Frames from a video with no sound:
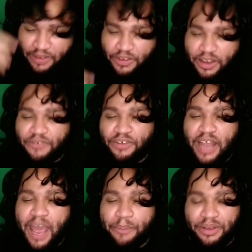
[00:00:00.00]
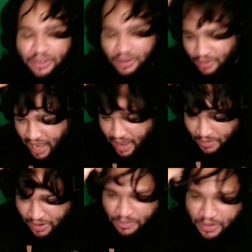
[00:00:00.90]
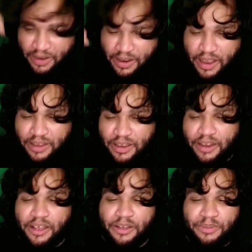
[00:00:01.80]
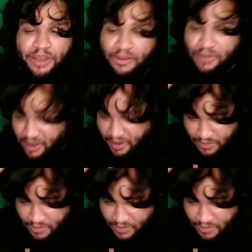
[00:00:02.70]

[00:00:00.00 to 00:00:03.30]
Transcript: If it if it happens, it'll happen. But you know, there we go.